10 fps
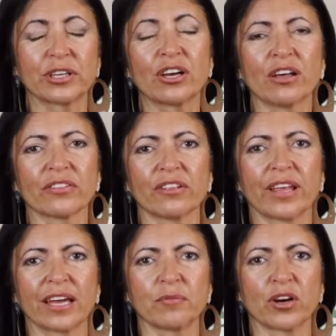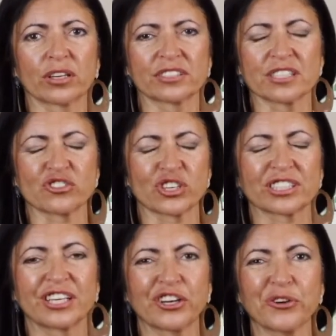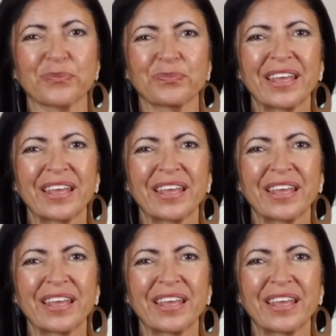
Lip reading: We call it the Landmark District here.